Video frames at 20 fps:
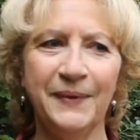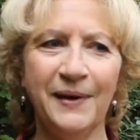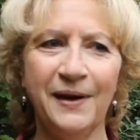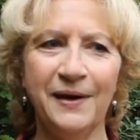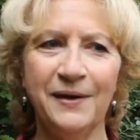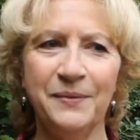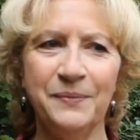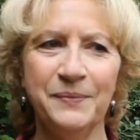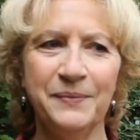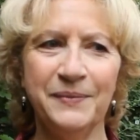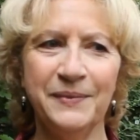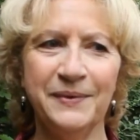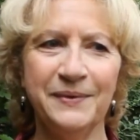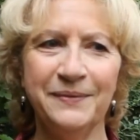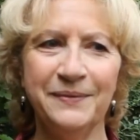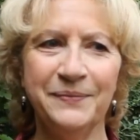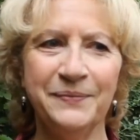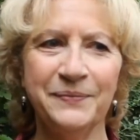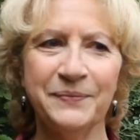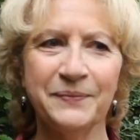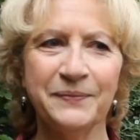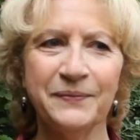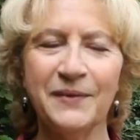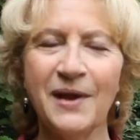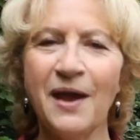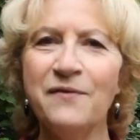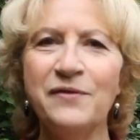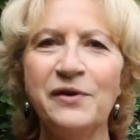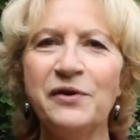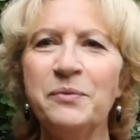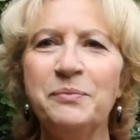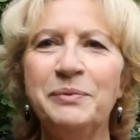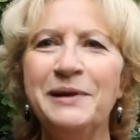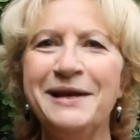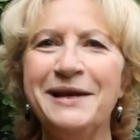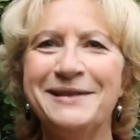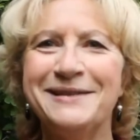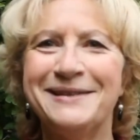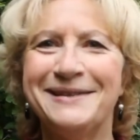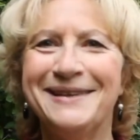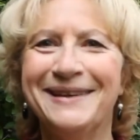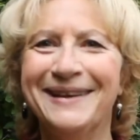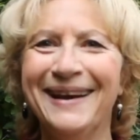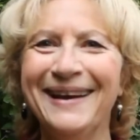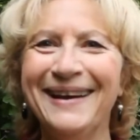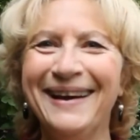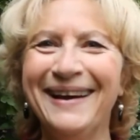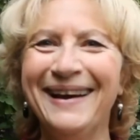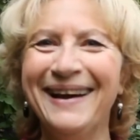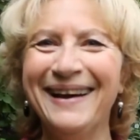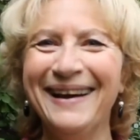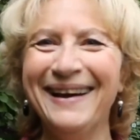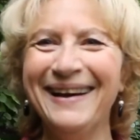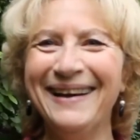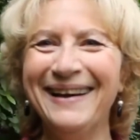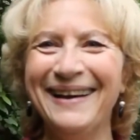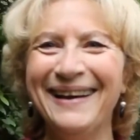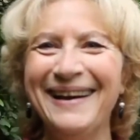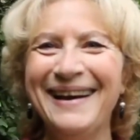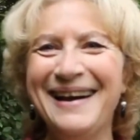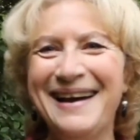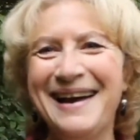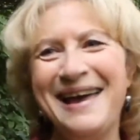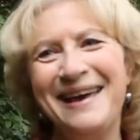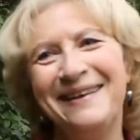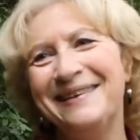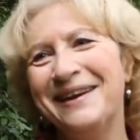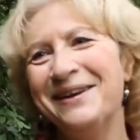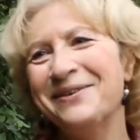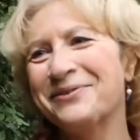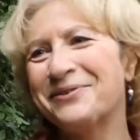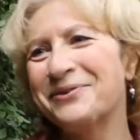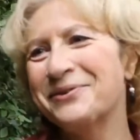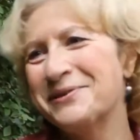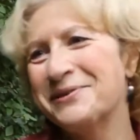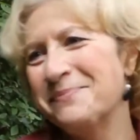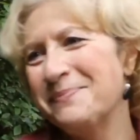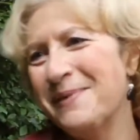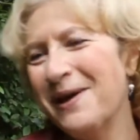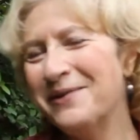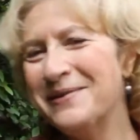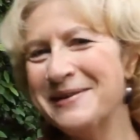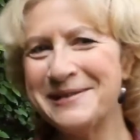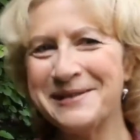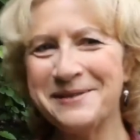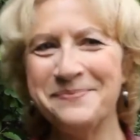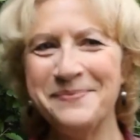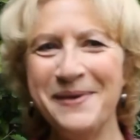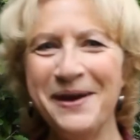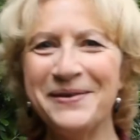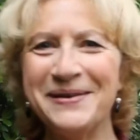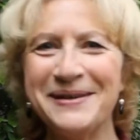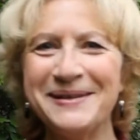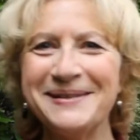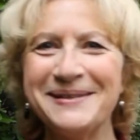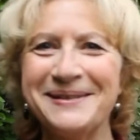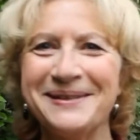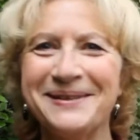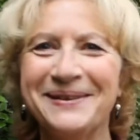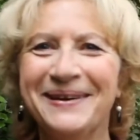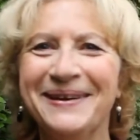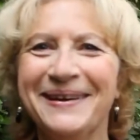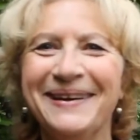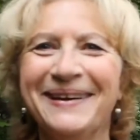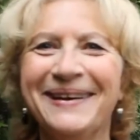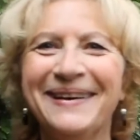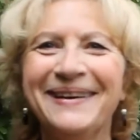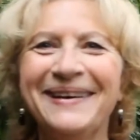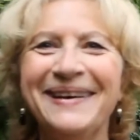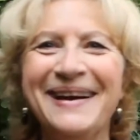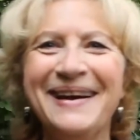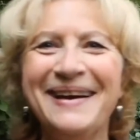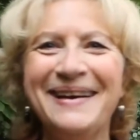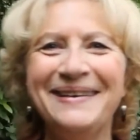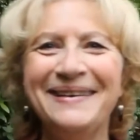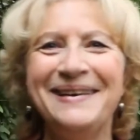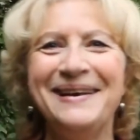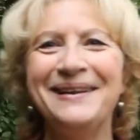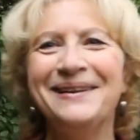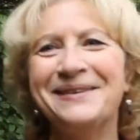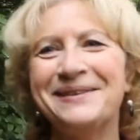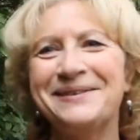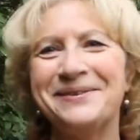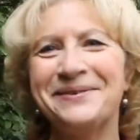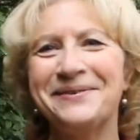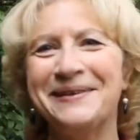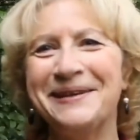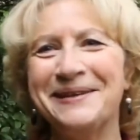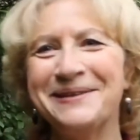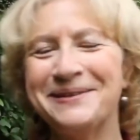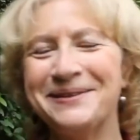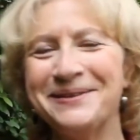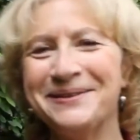I'm I'm very pleased. And then, of course, Paris is Paris, so there are lots of things